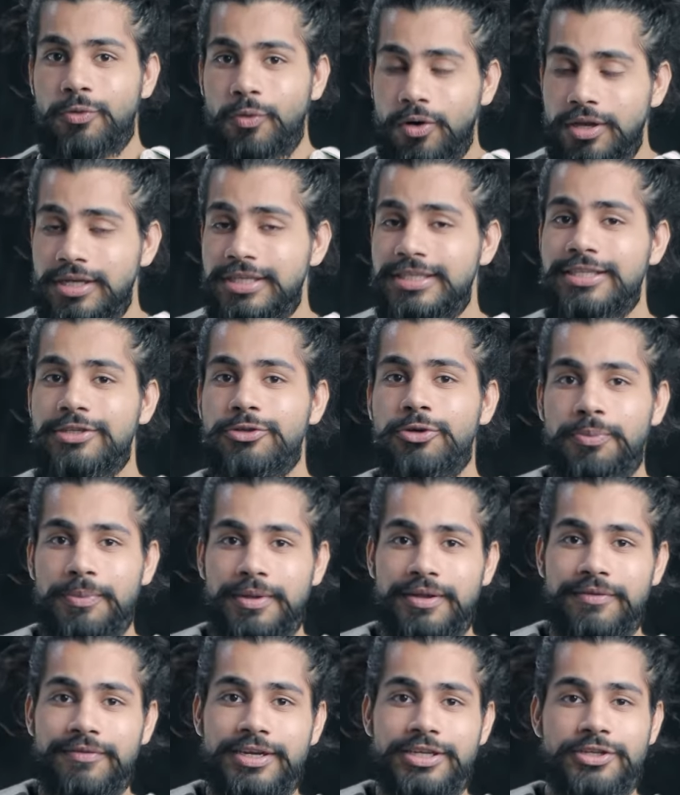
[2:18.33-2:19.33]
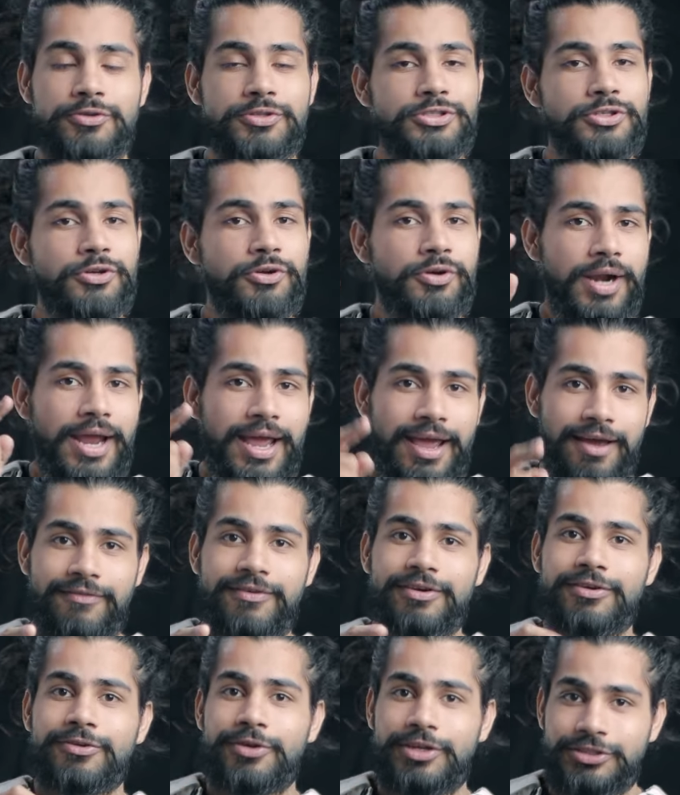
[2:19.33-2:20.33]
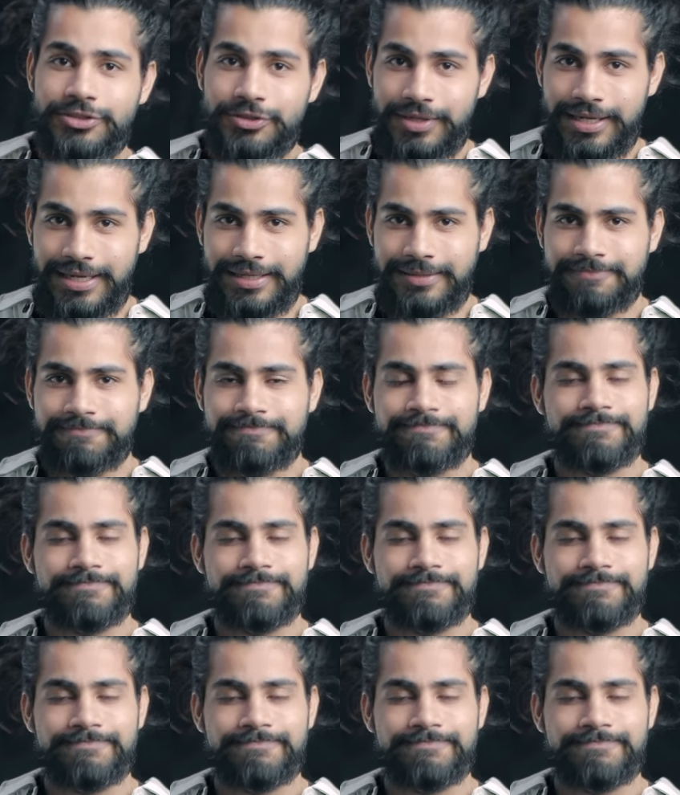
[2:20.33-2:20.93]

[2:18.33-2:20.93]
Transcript: quality grooming videos you're ever going to need.